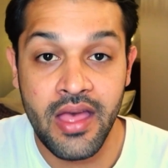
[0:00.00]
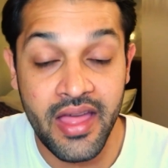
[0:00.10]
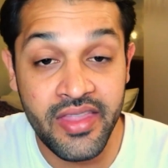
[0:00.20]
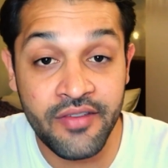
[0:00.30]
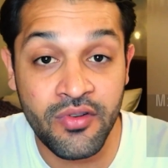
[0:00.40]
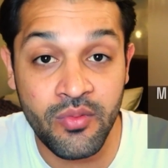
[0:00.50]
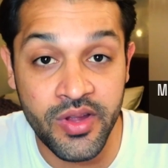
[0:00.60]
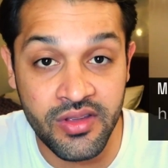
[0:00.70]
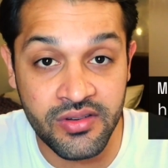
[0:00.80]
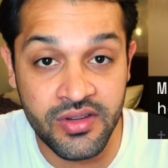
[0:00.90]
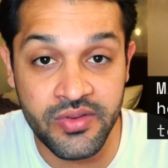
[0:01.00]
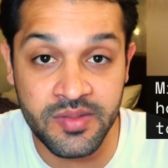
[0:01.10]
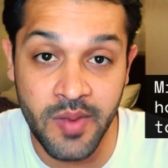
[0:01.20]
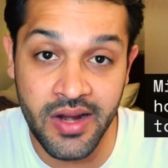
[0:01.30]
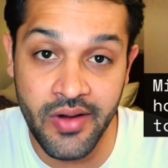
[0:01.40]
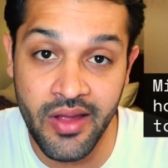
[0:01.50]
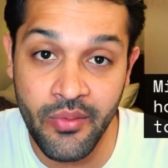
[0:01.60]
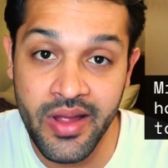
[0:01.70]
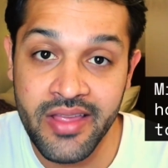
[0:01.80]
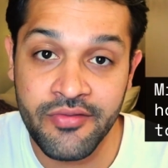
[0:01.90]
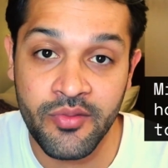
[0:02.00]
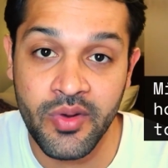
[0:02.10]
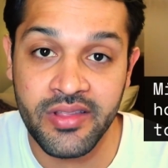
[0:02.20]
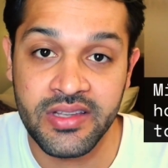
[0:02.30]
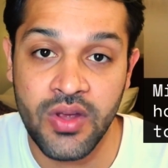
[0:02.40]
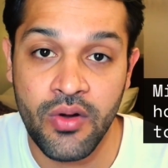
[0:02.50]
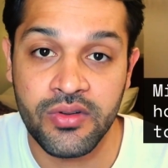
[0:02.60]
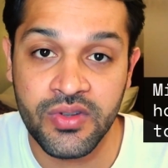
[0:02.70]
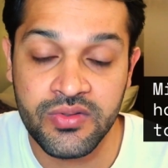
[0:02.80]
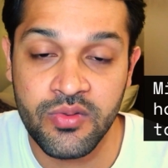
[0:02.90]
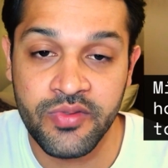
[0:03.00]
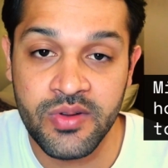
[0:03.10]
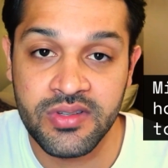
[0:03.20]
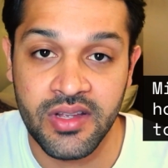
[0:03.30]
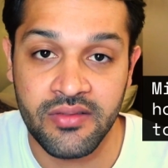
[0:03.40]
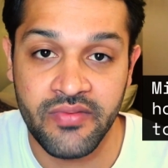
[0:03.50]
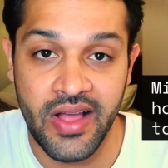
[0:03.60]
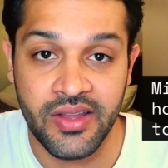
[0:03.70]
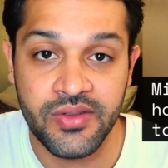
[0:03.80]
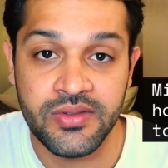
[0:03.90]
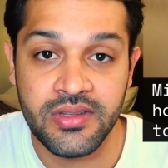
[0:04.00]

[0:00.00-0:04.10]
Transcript: And therefore what you can do is migrate away from one of these horizontal filter values